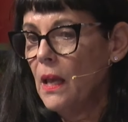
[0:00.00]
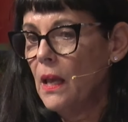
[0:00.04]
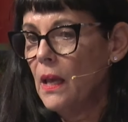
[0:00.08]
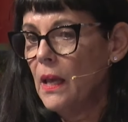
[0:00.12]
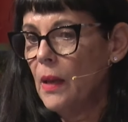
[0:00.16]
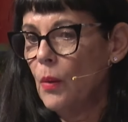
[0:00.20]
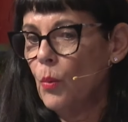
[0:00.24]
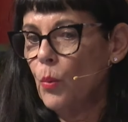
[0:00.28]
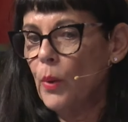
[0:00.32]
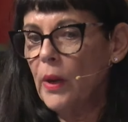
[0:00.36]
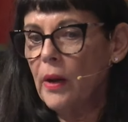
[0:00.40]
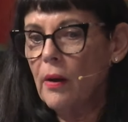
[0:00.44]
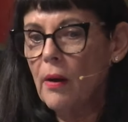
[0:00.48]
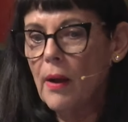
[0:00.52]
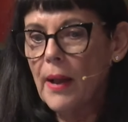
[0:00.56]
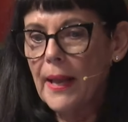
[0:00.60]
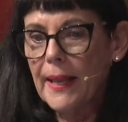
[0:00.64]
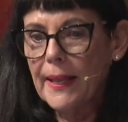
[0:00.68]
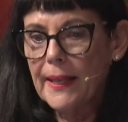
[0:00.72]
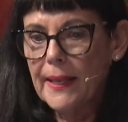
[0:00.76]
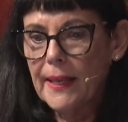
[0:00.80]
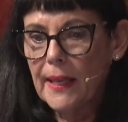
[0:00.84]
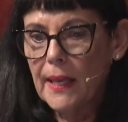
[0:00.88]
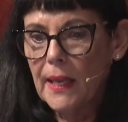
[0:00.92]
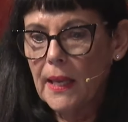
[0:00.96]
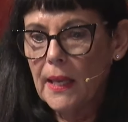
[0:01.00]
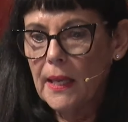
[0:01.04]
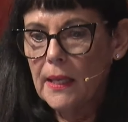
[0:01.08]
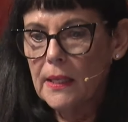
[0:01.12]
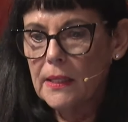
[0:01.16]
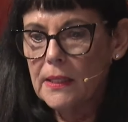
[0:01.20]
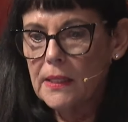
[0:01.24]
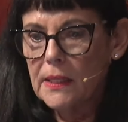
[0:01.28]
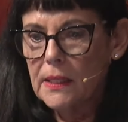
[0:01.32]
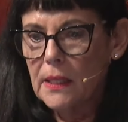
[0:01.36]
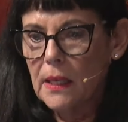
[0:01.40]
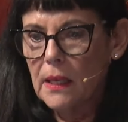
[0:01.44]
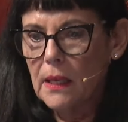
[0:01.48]
where I
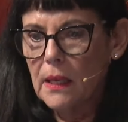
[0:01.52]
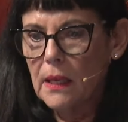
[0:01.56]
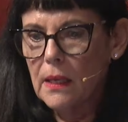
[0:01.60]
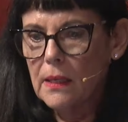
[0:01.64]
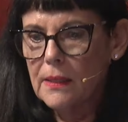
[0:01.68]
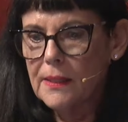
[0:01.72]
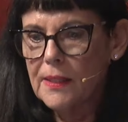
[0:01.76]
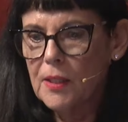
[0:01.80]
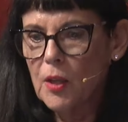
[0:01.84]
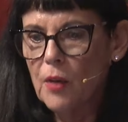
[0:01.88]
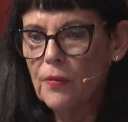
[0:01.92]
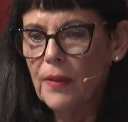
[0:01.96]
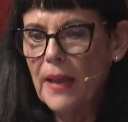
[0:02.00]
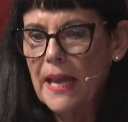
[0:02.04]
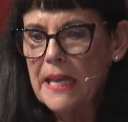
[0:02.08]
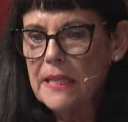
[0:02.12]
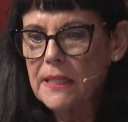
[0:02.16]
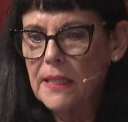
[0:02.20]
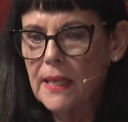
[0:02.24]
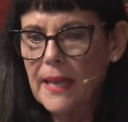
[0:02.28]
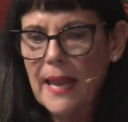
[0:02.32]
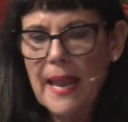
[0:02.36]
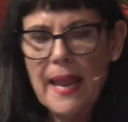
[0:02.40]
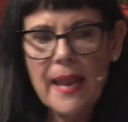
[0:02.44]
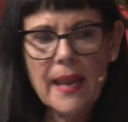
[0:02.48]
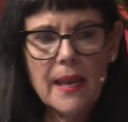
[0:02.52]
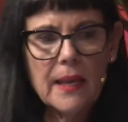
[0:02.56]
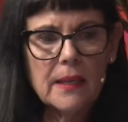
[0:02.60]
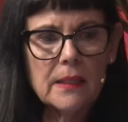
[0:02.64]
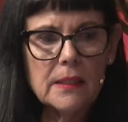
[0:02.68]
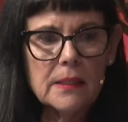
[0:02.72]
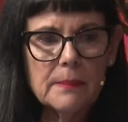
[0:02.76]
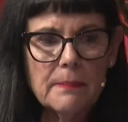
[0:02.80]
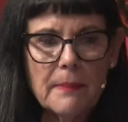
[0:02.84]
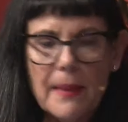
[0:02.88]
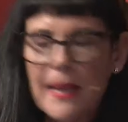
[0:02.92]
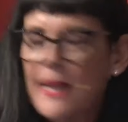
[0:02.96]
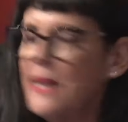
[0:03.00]
get self-hating
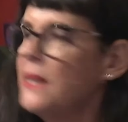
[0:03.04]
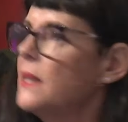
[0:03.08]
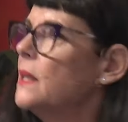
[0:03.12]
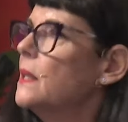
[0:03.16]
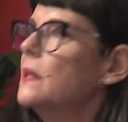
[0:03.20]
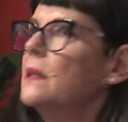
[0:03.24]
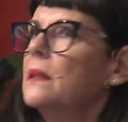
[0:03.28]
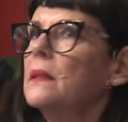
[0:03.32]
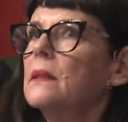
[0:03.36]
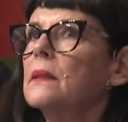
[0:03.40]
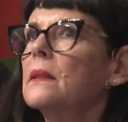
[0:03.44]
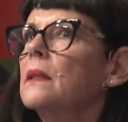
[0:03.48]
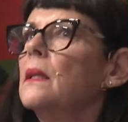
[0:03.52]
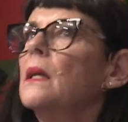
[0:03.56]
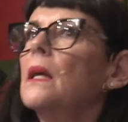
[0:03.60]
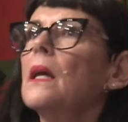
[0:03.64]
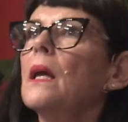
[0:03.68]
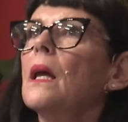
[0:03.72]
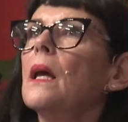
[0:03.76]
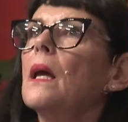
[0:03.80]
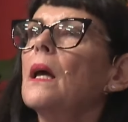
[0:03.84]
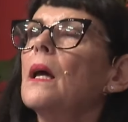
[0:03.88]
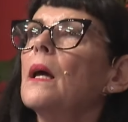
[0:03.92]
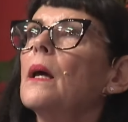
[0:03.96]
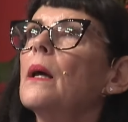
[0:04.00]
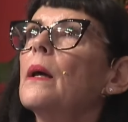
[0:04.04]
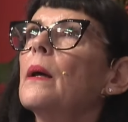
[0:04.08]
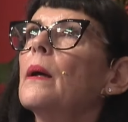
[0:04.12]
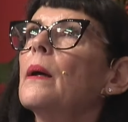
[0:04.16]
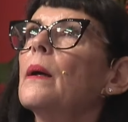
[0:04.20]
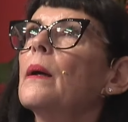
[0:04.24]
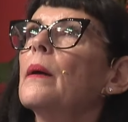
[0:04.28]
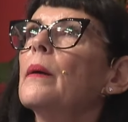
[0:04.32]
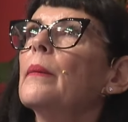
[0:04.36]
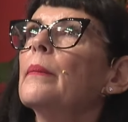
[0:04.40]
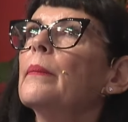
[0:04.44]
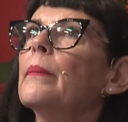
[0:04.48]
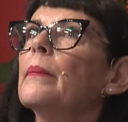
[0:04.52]
handmaiden,
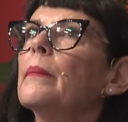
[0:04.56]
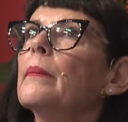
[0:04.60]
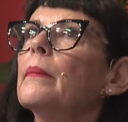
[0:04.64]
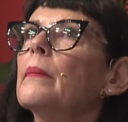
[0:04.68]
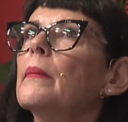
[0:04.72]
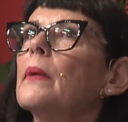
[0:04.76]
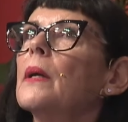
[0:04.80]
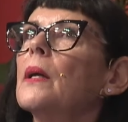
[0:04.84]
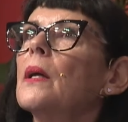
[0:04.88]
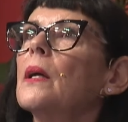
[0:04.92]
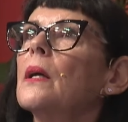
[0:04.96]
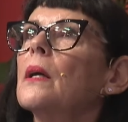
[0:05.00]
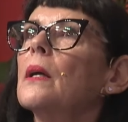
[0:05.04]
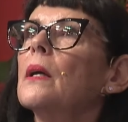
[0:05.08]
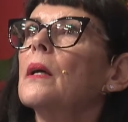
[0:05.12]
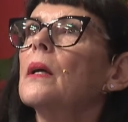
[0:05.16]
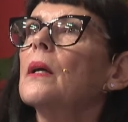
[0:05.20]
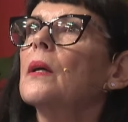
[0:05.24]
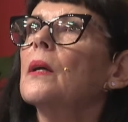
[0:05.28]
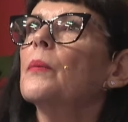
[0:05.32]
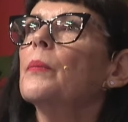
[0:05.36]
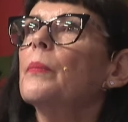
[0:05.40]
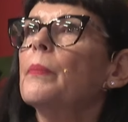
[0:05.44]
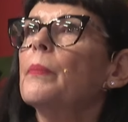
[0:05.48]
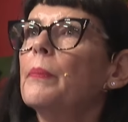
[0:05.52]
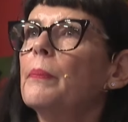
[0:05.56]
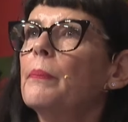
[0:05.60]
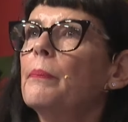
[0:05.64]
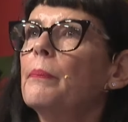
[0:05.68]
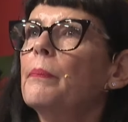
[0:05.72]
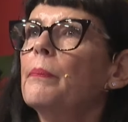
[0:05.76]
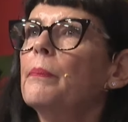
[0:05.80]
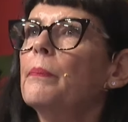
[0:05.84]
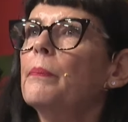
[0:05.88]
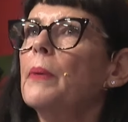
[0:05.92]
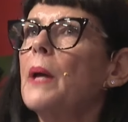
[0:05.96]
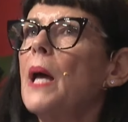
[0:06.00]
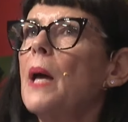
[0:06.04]

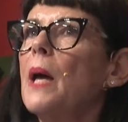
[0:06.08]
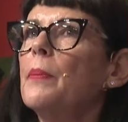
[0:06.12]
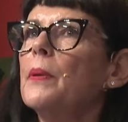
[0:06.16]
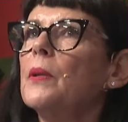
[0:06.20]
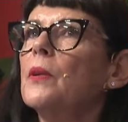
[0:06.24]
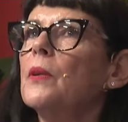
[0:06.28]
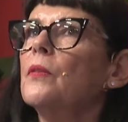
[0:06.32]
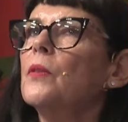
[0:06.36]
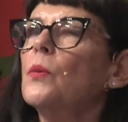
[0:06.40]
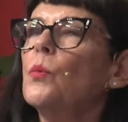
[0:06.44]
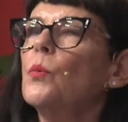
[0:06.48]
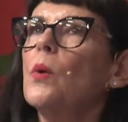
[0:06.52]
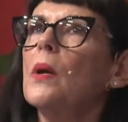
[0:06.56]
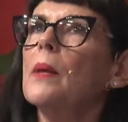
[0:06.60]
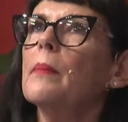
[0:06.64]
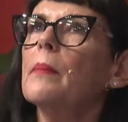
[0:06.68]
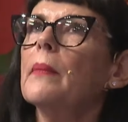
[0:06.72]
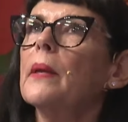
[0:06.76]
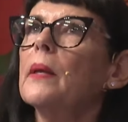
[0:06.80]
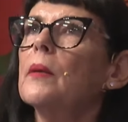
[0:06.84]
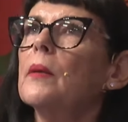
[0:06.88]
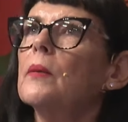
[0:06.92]
puppet of the white male